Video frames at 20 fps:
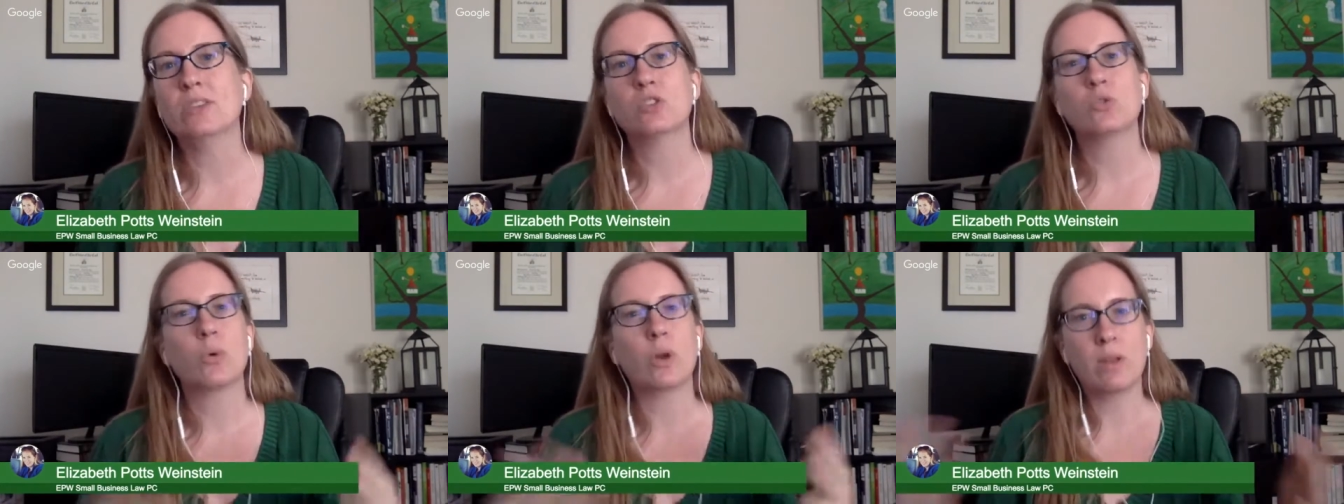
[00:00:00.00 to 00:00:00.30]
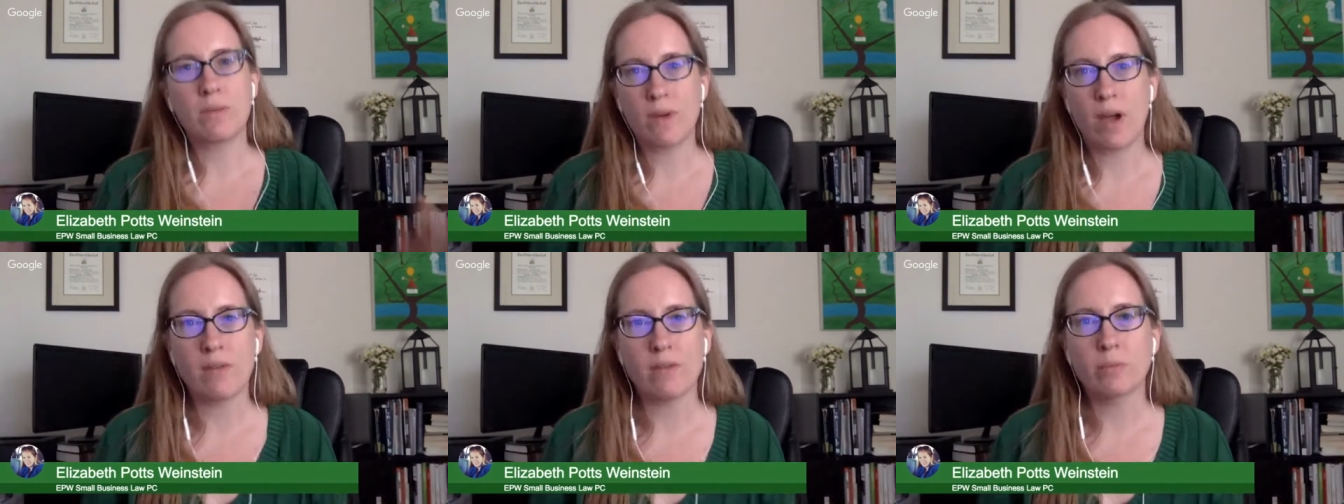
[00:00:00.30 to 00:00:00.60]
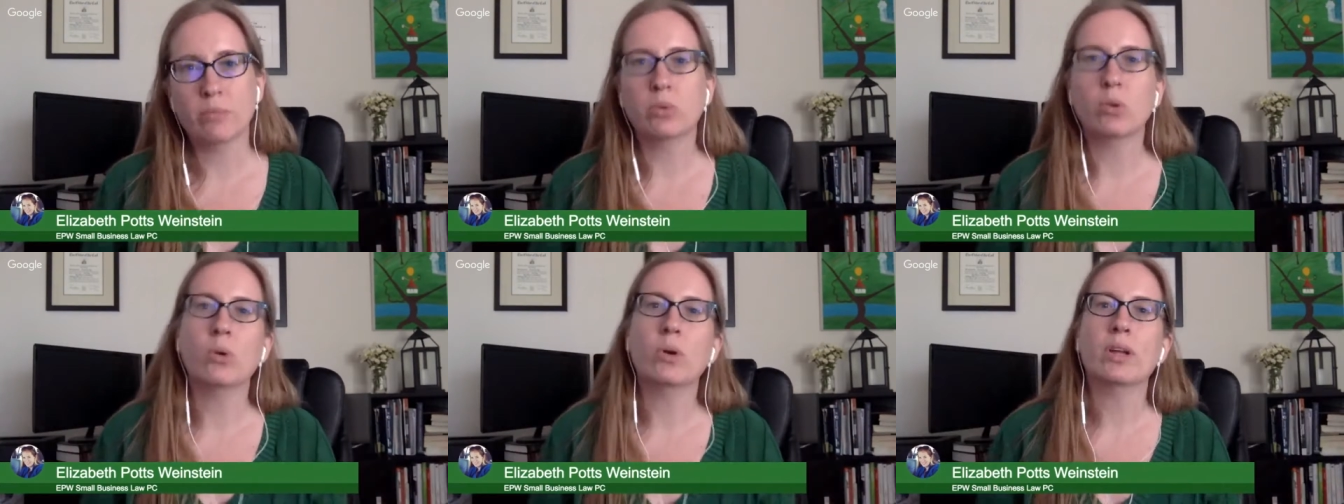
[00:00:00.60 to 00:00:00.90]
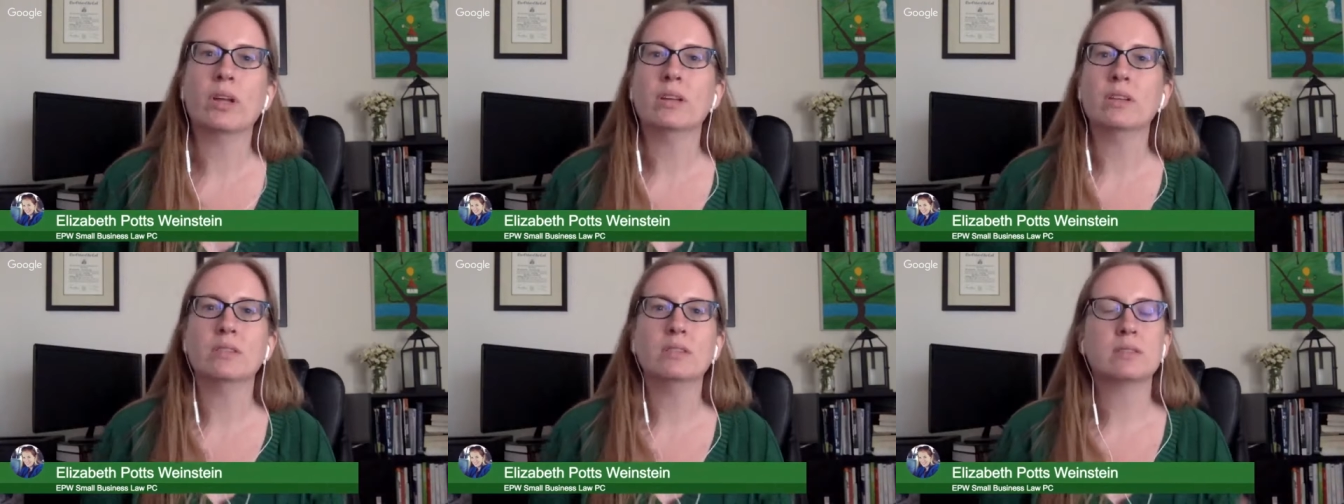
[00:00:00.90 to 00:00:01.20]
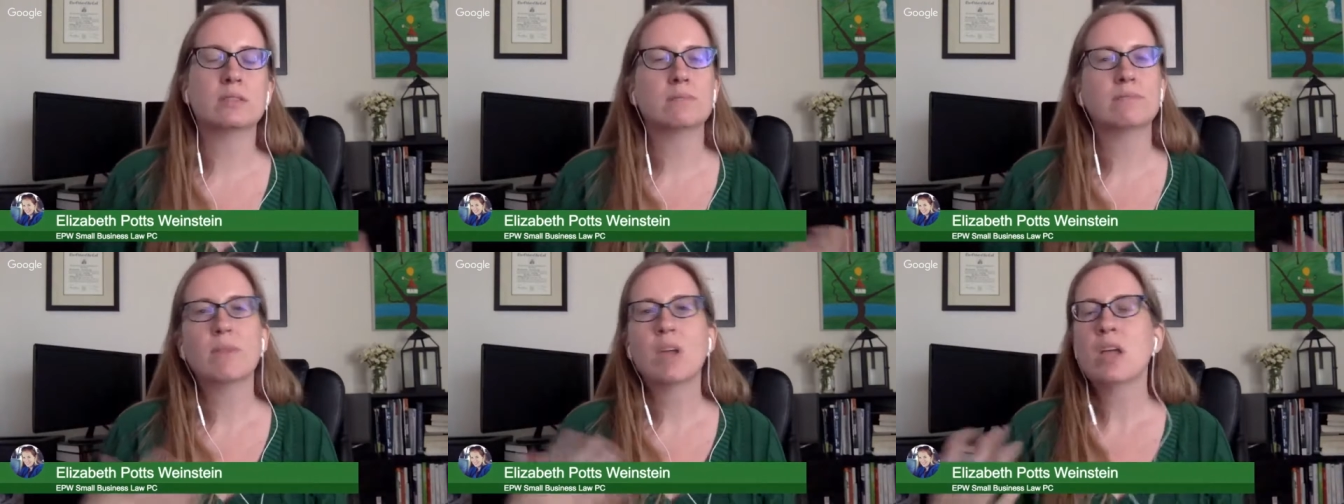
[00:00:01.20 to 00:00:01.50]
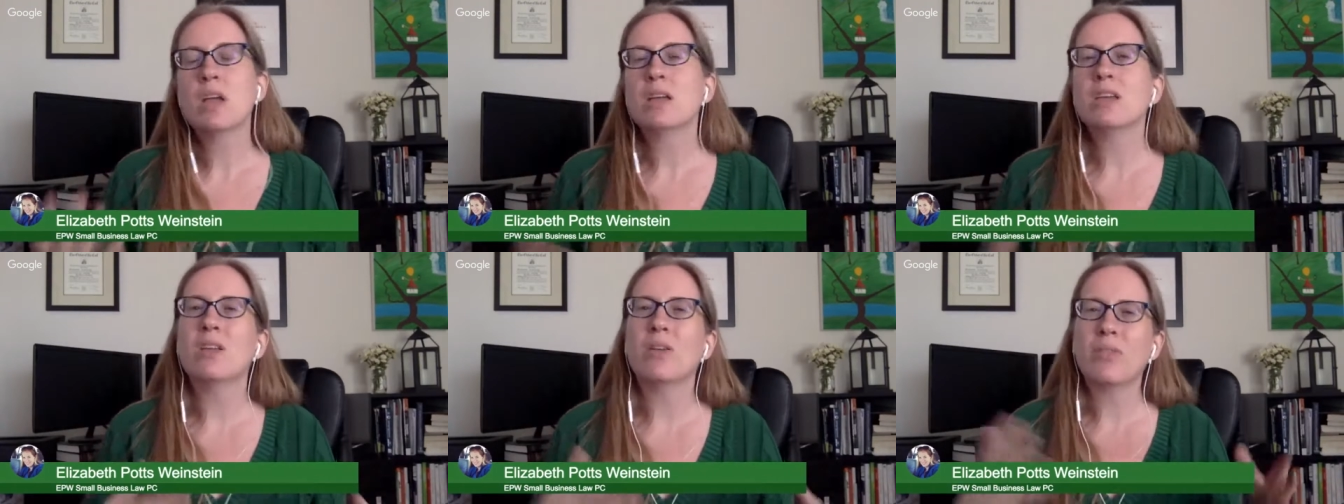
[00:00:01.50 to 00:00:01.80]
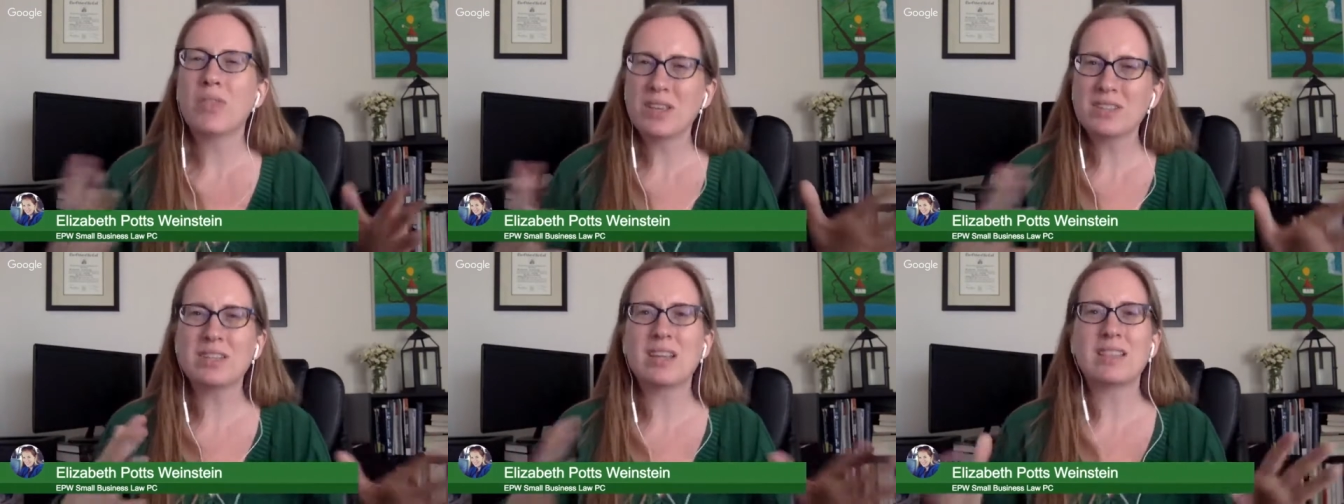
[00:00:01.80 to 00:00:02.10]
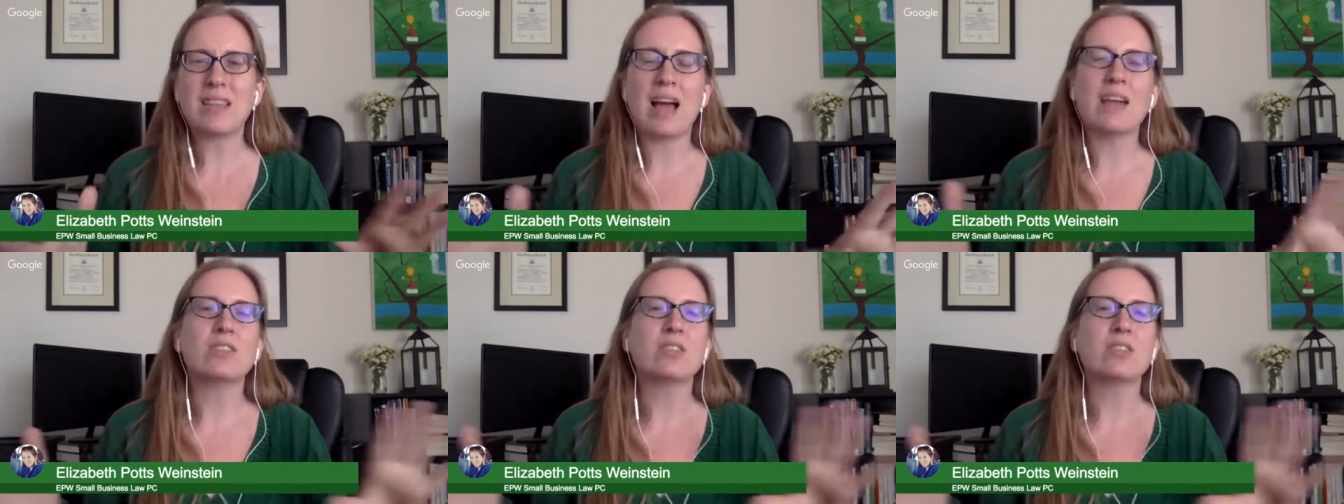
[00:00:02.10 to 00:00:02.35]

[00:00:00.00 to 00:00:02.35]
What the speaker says: 25 employees, things like that.